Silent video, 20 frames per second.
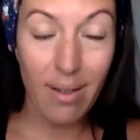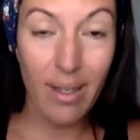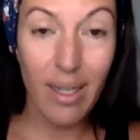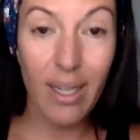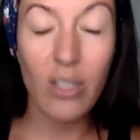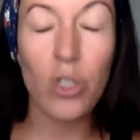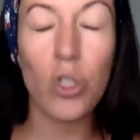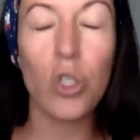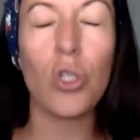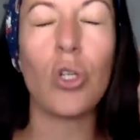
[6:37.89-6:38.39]

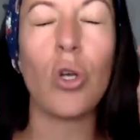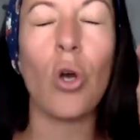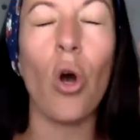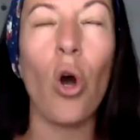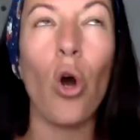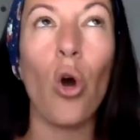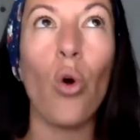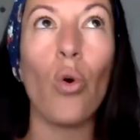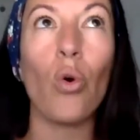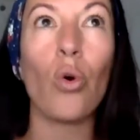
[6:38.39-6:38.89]
It's
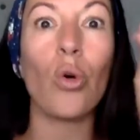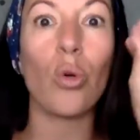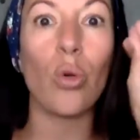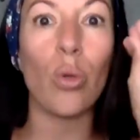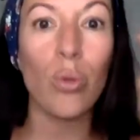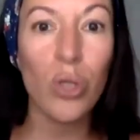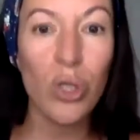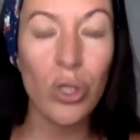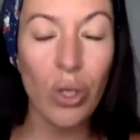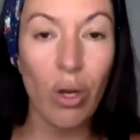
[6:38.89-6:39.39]
so
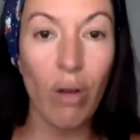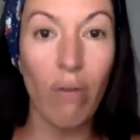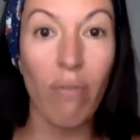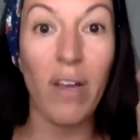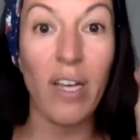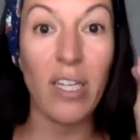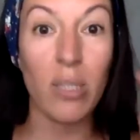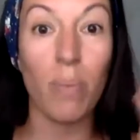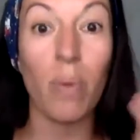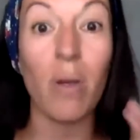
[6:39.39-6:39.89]
crucial.
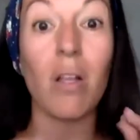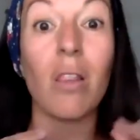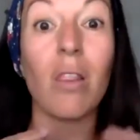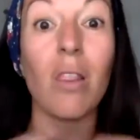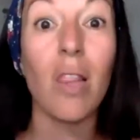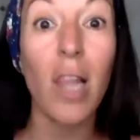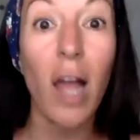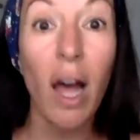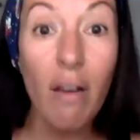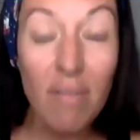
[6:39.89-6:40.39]
Facebook
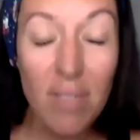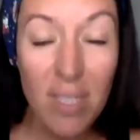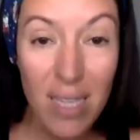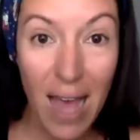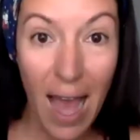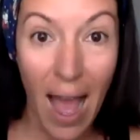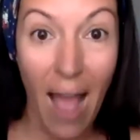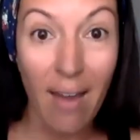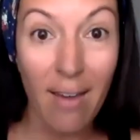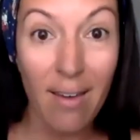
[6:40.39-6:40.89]
loves
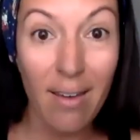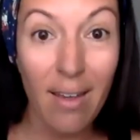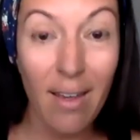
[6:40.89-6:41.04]
that.